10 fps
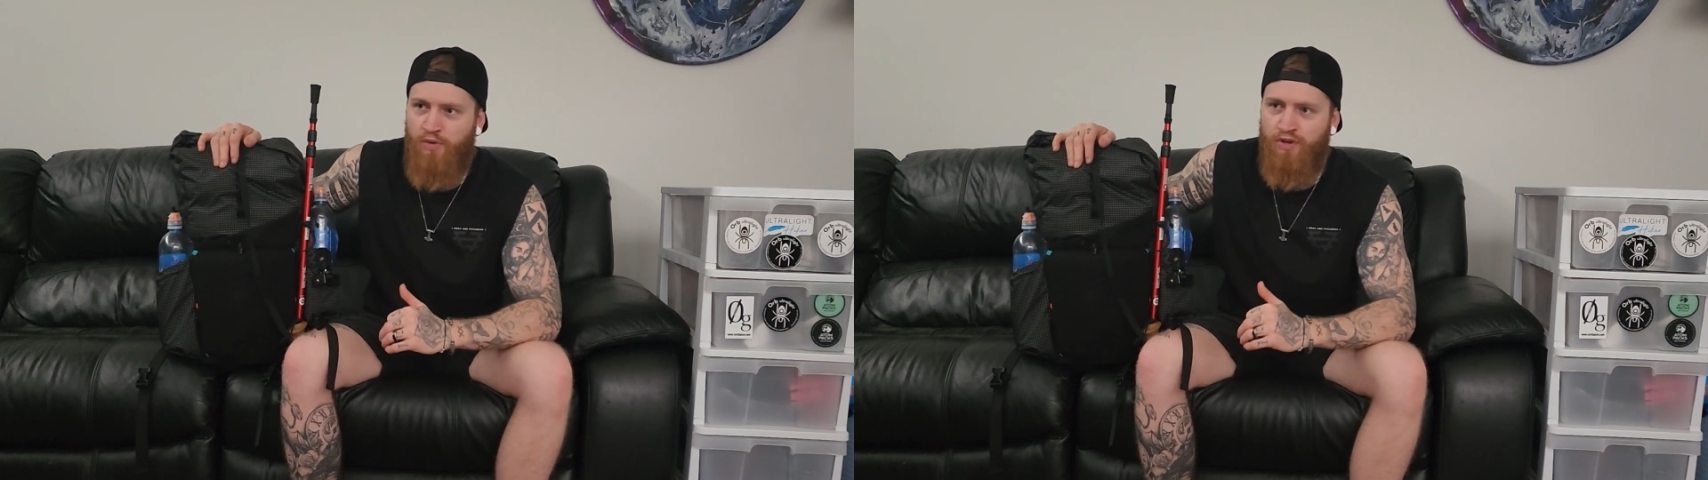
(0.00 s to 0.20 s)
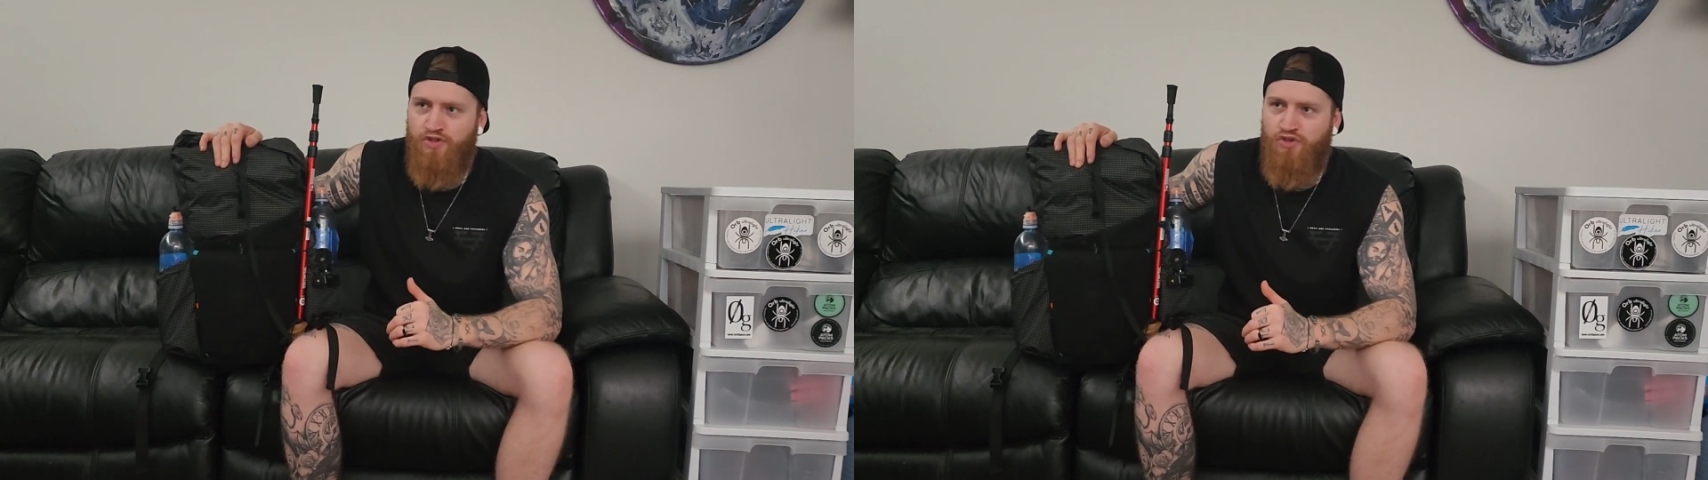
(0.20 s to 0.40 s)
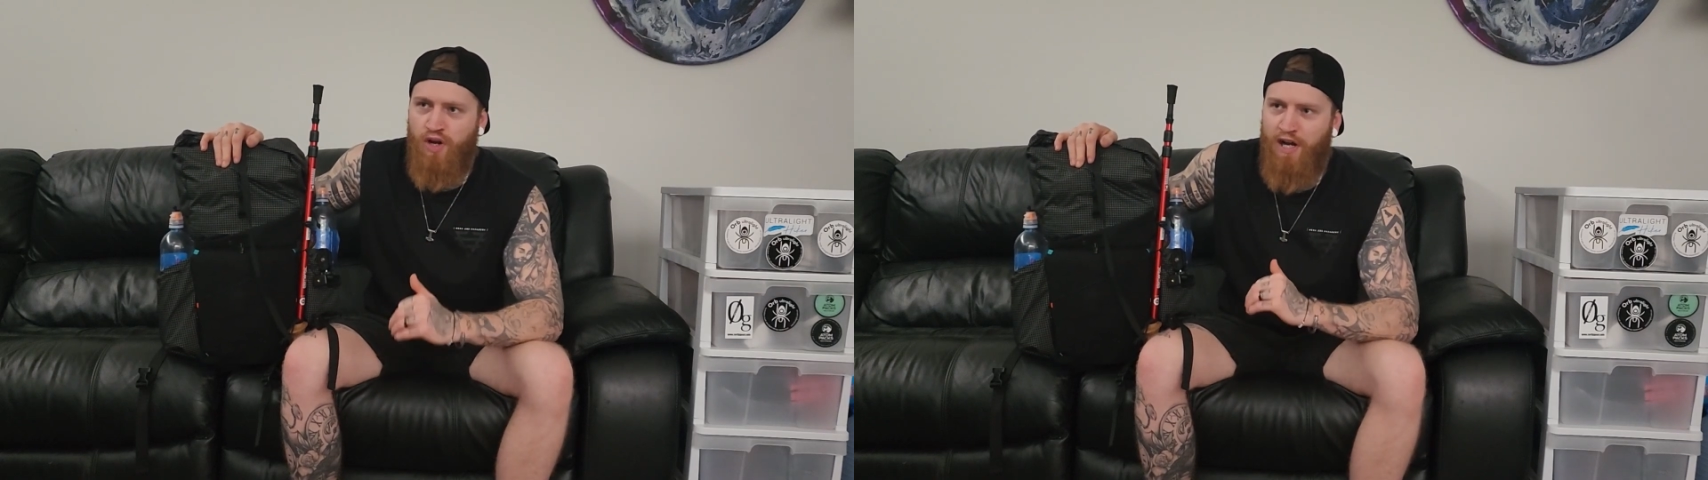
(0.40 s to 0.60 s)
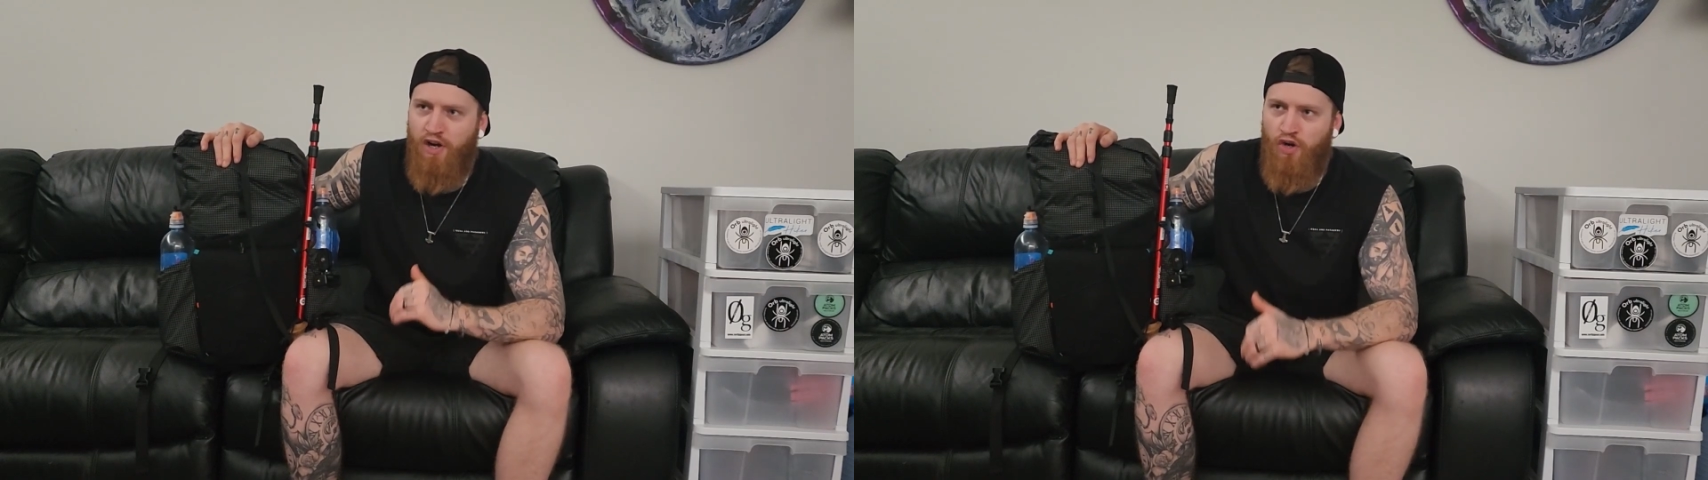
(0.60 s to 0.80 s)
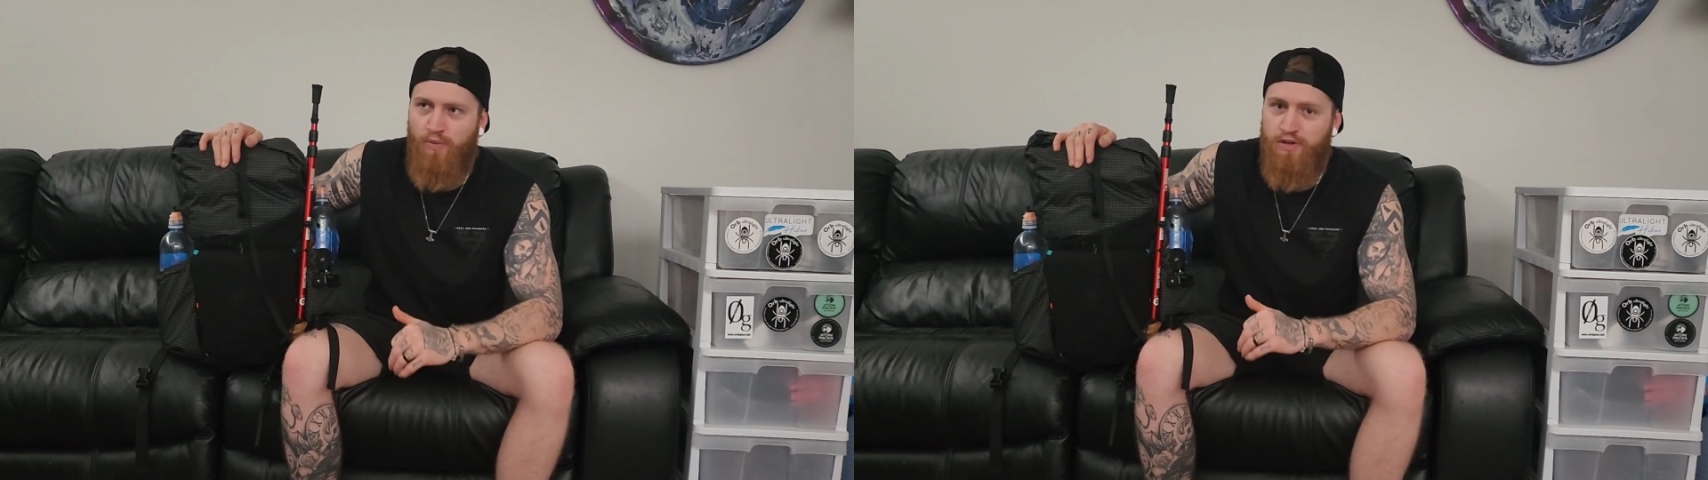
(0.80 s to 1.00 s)
I want to try a
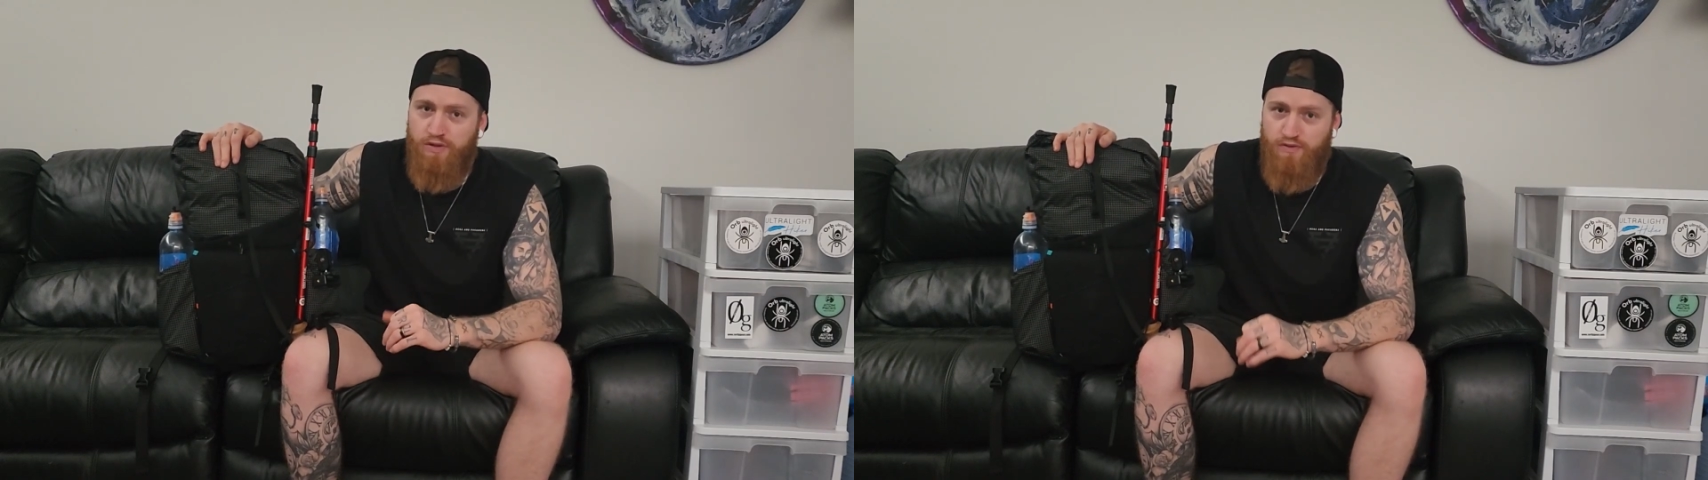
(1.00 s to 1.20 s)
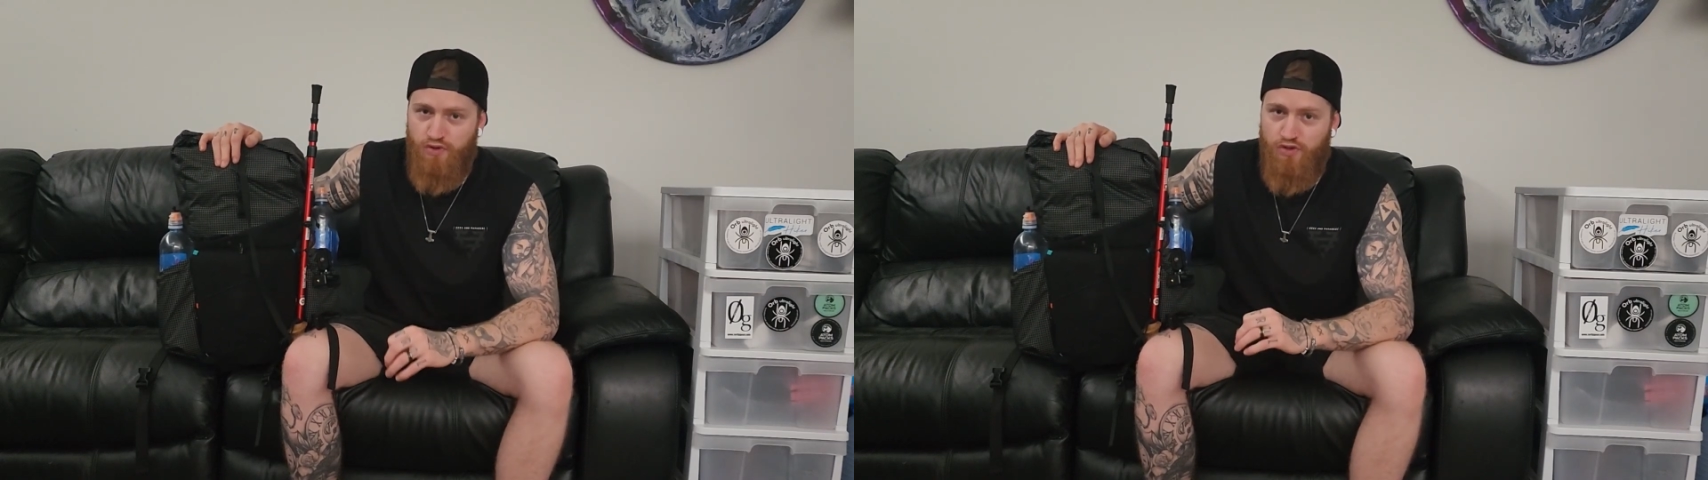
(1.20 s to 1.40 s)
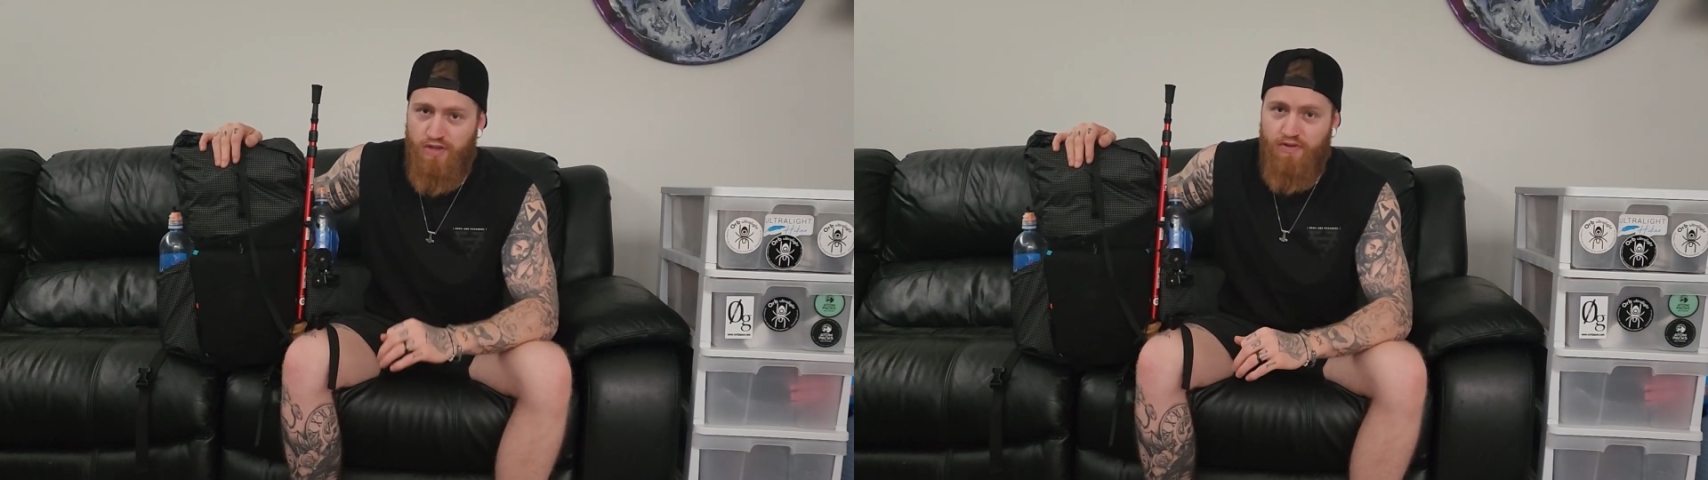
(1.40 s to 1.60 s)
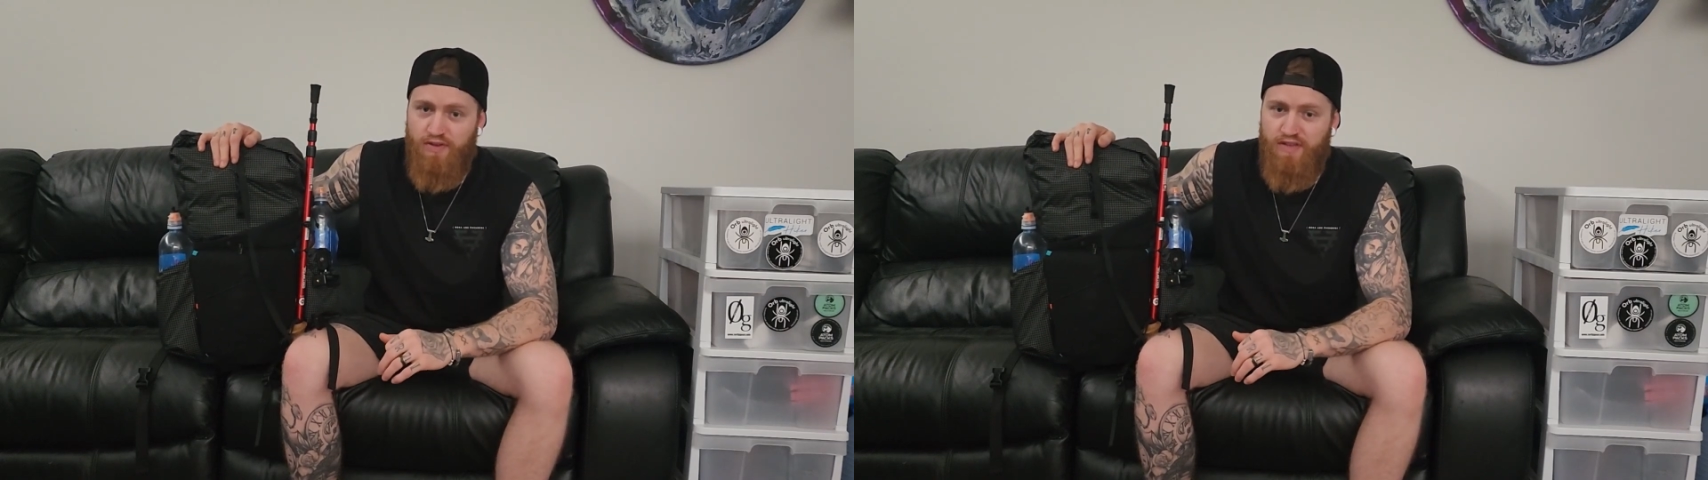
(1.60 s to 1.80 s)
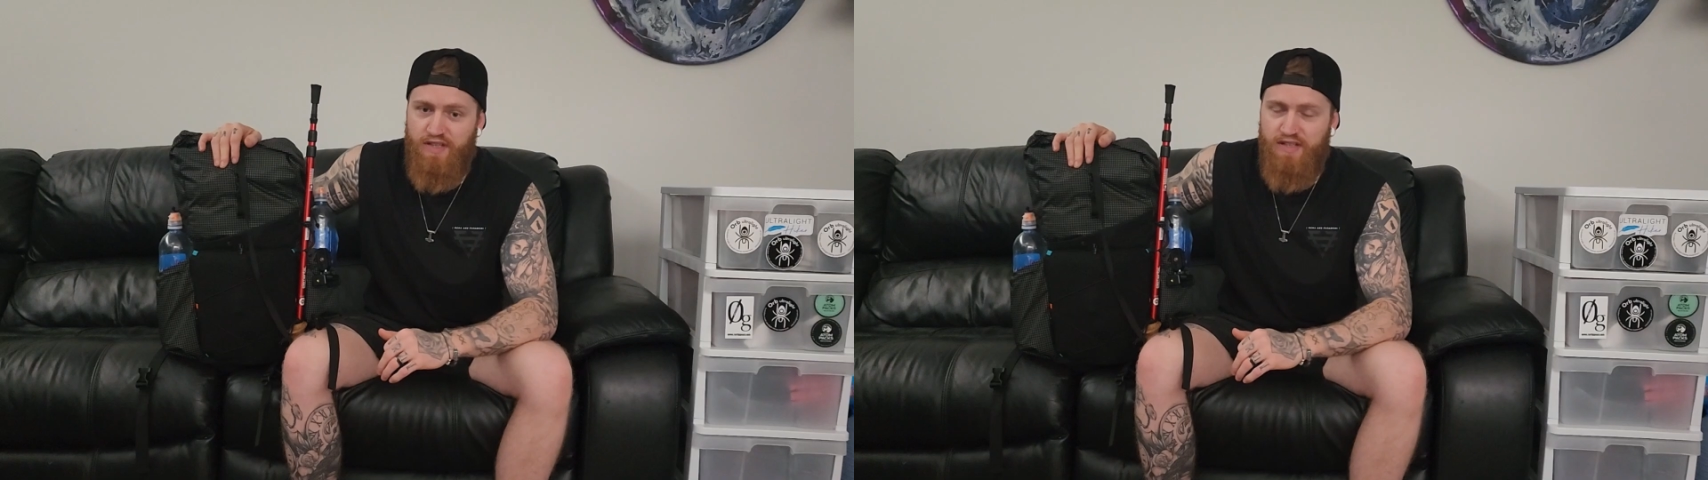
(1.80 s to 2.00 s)
whole bunch of new
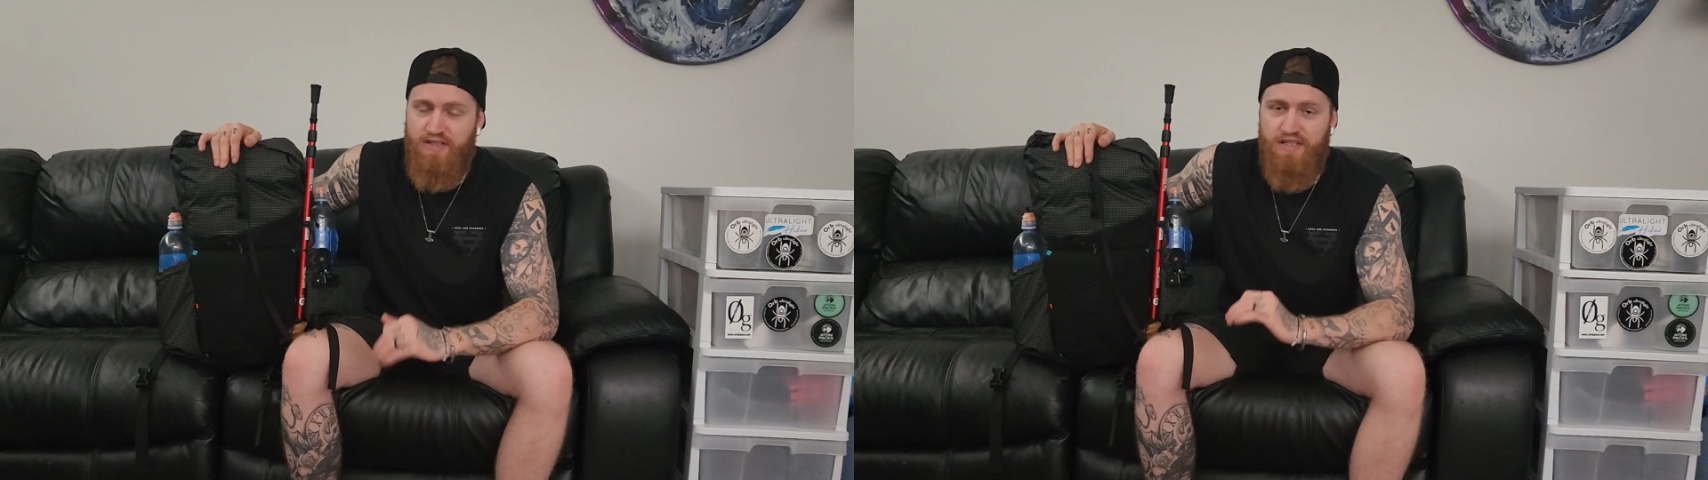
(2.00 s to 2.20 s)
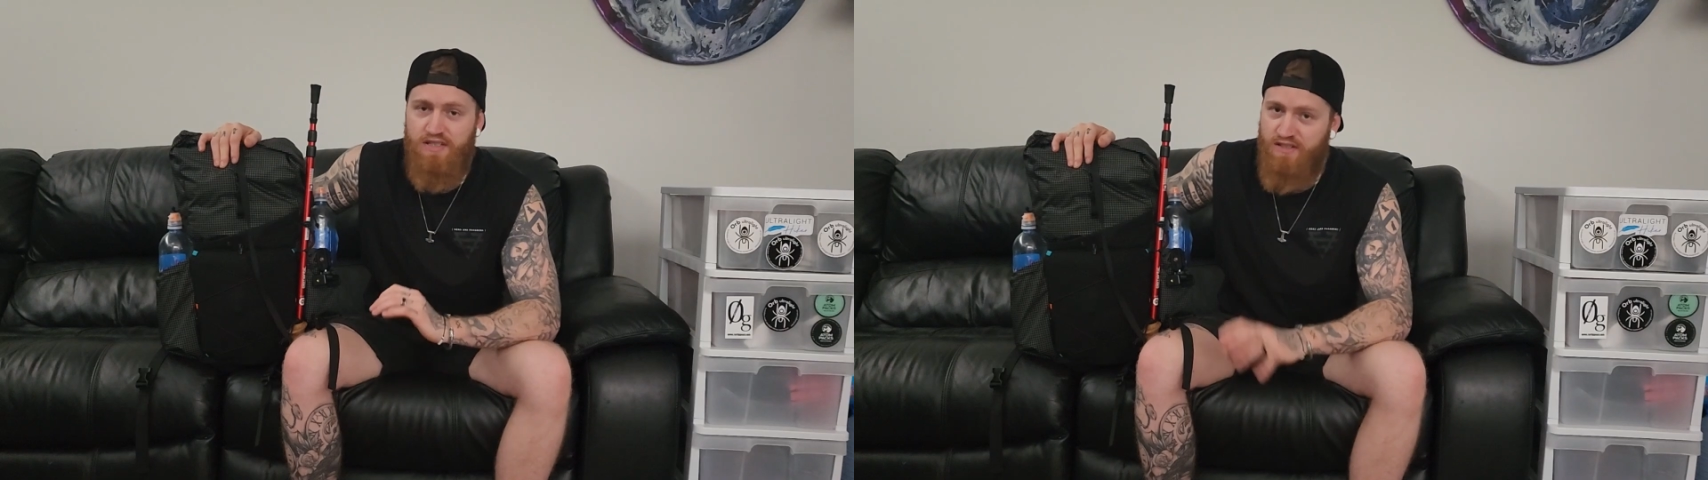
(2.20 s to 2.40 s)
different things,